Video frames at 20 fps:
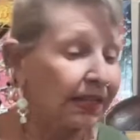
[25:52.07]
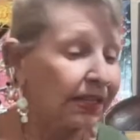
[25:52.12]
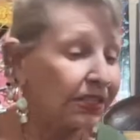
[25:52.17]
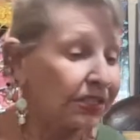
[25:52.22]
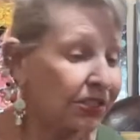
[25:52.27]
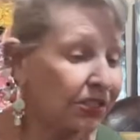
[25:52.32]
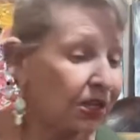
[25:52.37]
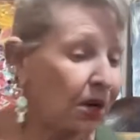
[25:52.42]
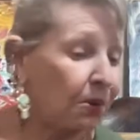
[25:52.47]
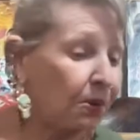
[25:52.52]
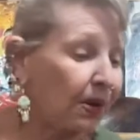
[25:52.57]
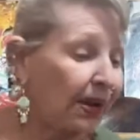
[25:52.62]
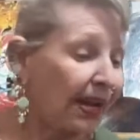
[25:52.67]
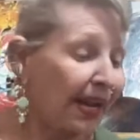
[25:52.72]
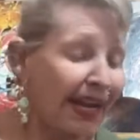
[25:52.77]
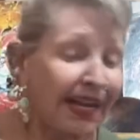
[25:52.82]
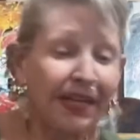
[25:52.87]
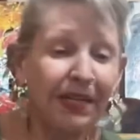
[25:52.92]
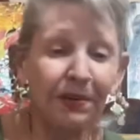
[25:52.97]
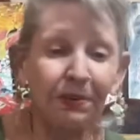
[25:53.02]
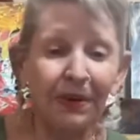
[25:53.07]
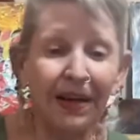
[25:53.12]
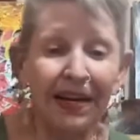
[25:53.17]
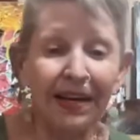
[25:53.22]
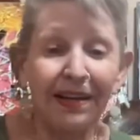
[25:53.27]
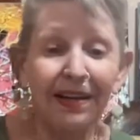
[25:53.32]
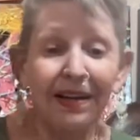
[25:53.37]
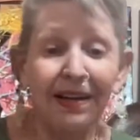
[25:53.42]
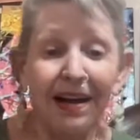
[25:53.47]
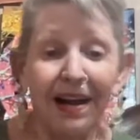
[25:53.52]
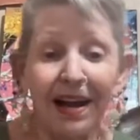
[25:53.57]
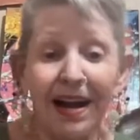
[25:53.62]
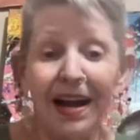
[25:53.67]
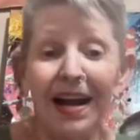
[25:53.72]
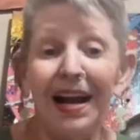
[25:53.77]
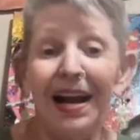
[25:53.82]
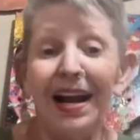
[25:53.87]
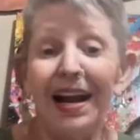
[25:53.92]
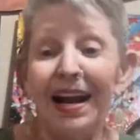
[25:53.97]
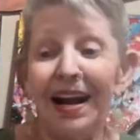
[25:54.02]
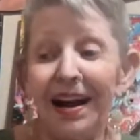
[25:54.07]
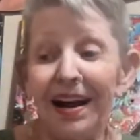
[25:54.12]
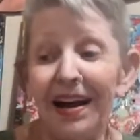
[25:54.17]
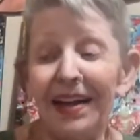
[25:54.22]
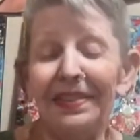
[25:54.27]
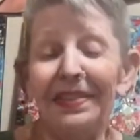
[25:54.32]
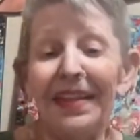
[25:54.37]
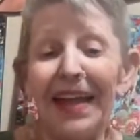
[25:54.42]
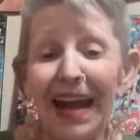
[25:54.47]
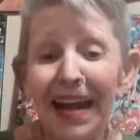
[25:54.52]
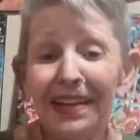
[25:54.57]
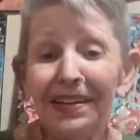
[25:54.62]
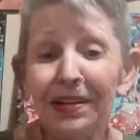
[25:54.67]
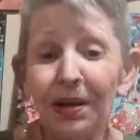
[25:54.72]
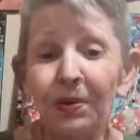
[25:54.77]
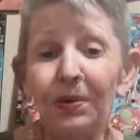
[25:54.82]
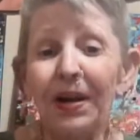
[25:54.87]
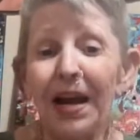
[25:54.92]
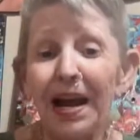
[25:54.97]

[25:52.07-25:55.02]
So anyway, on that note,